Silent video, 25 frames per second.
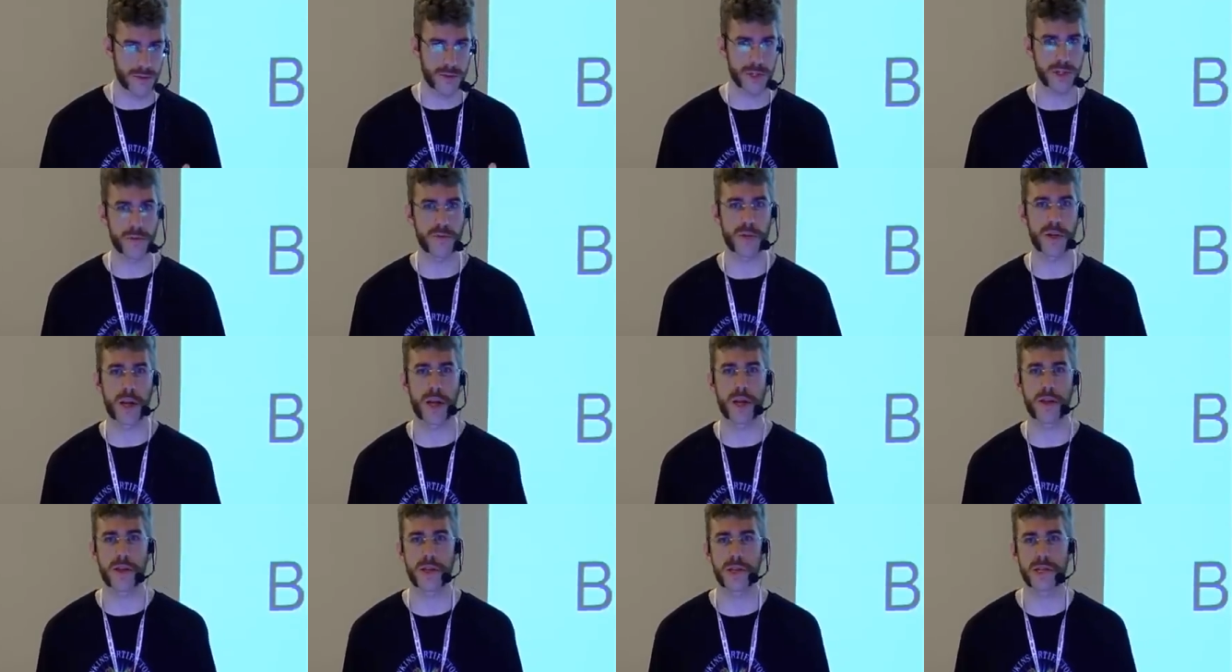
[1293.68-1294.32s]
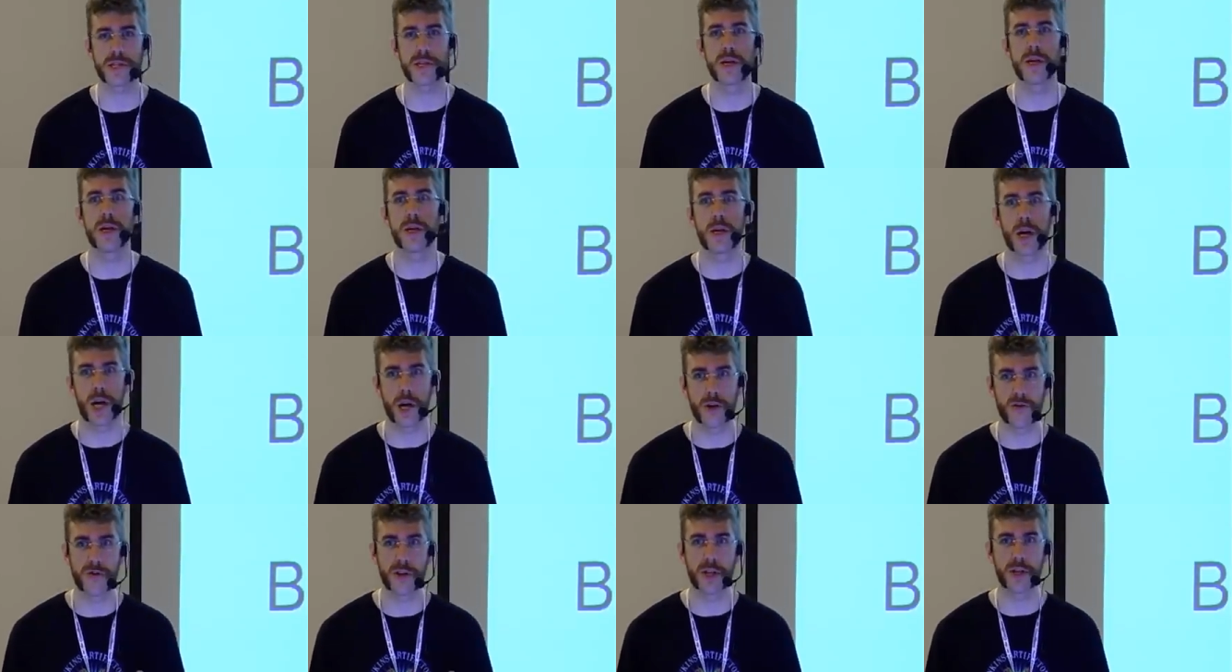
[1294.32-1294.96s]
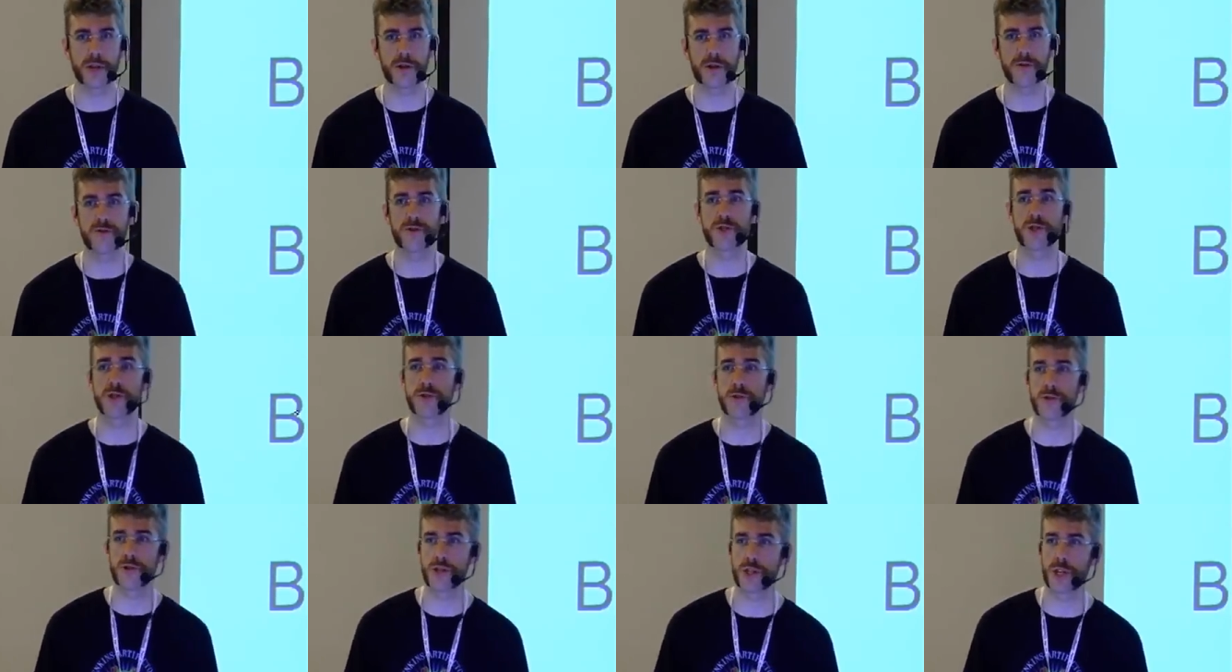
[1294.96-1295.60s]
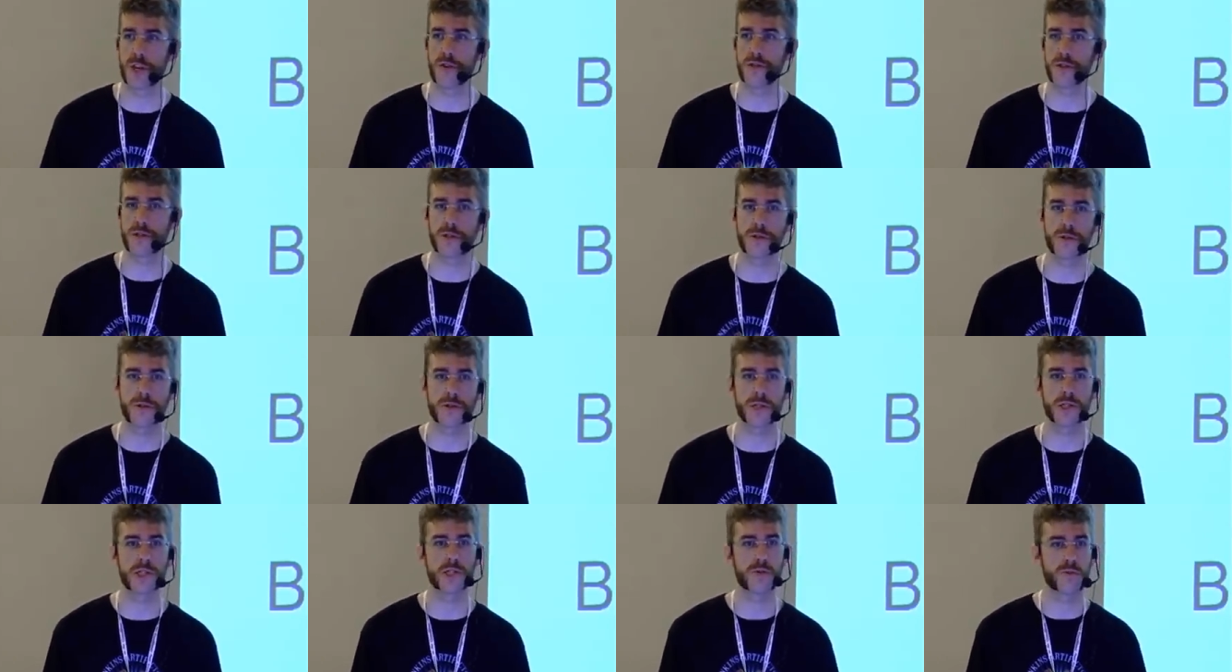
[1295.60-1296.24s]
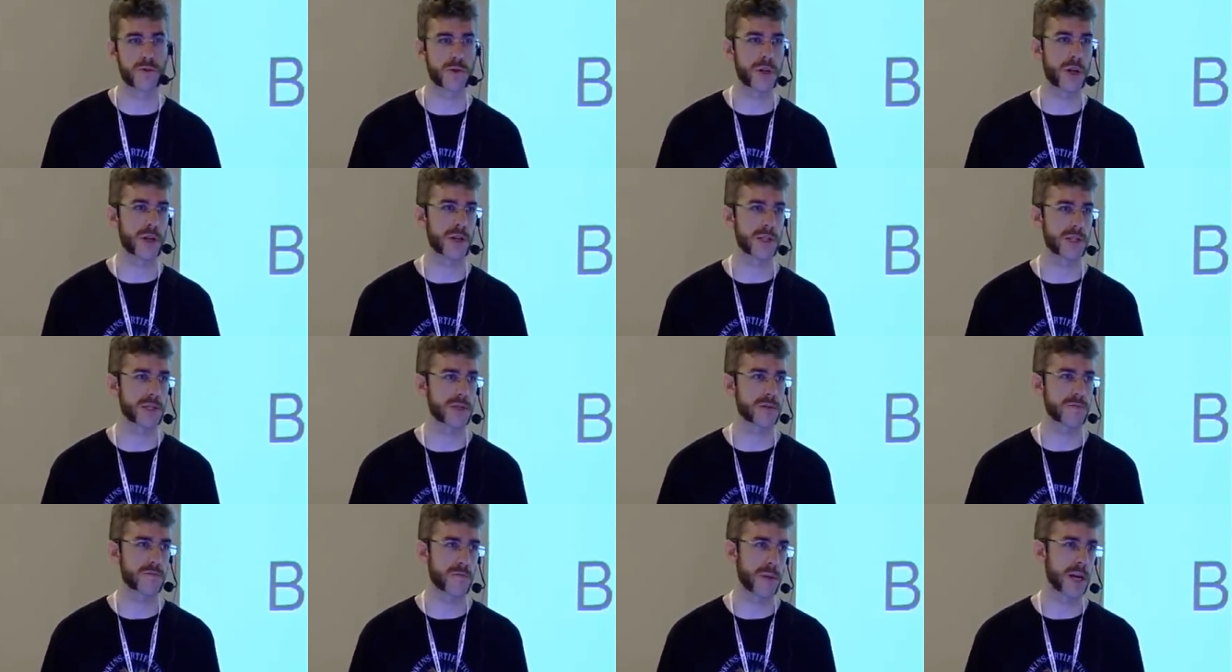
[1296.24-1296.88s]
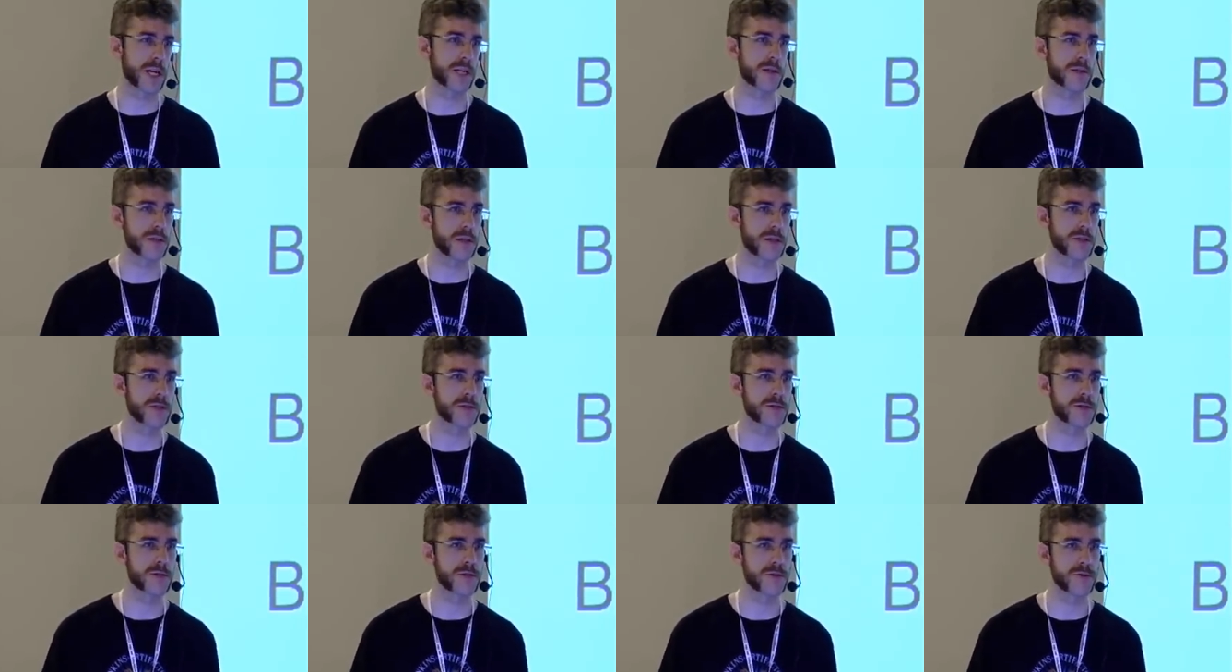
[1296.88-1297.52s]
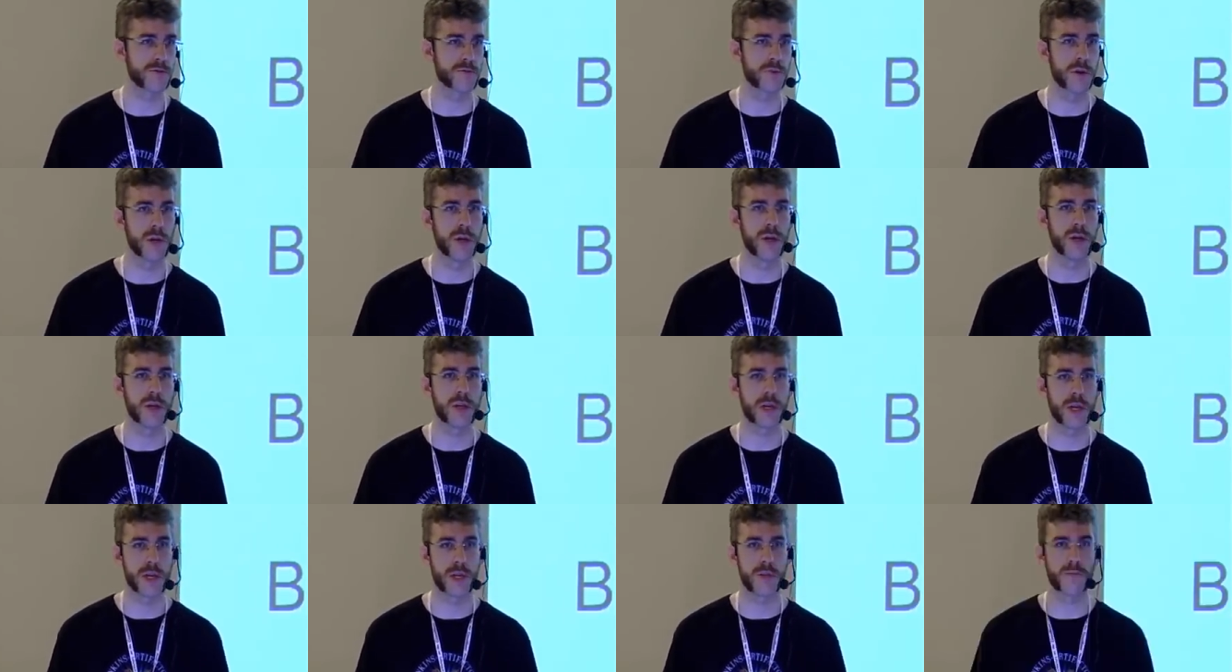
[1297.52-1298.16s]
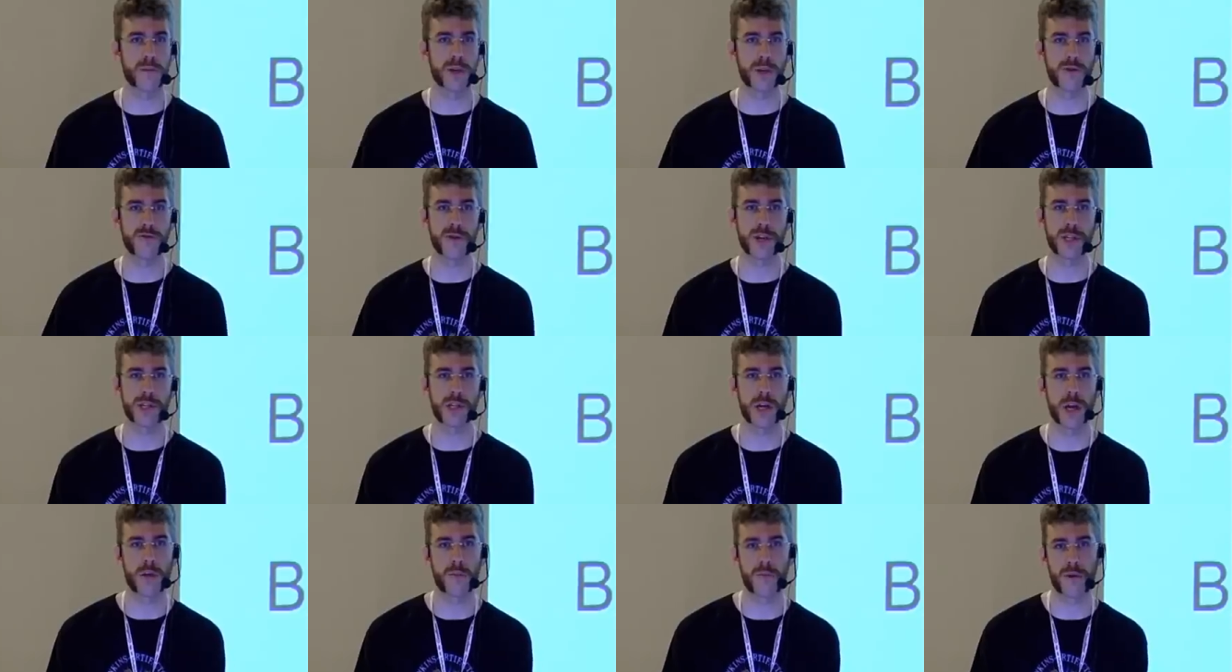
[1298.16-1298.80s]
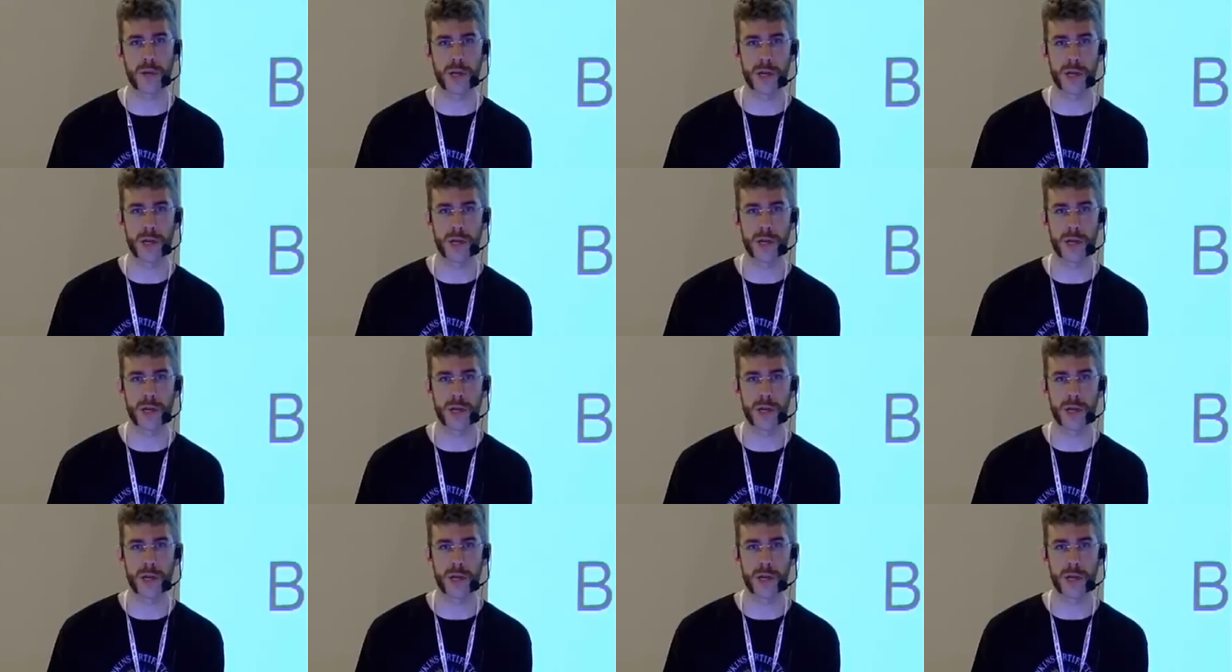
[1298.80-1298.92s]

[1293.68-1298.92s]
something like this, I really encourage you to share it, because someone else might need it too, and be great help.